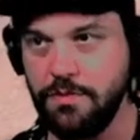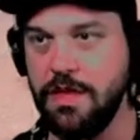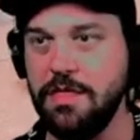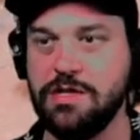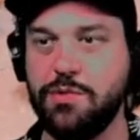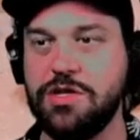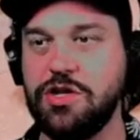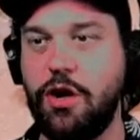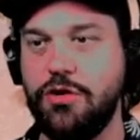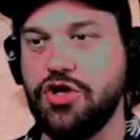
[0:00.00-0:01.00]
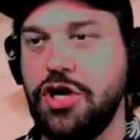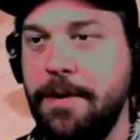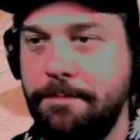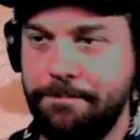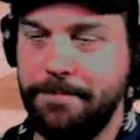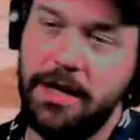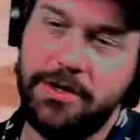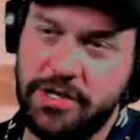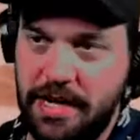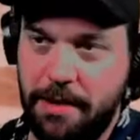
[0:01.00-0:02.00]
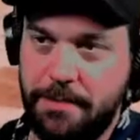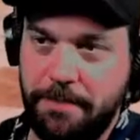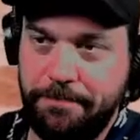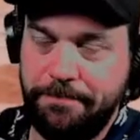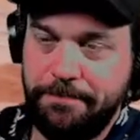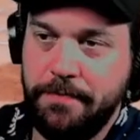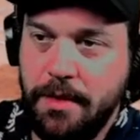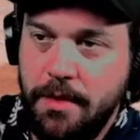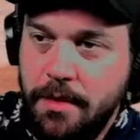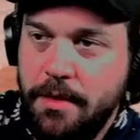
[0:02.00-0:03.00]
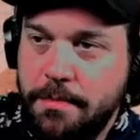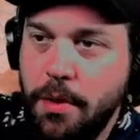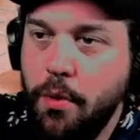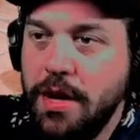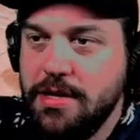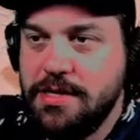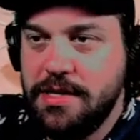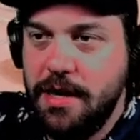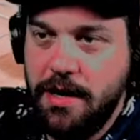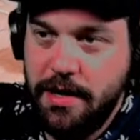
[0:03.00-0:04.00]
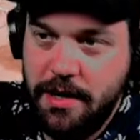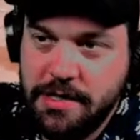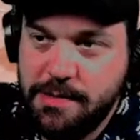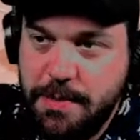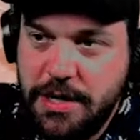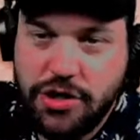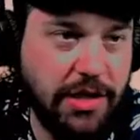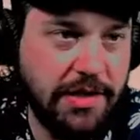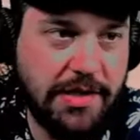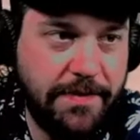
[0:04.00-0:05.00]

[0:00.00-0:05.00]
This one's called Jim. I just named him. But what is his species?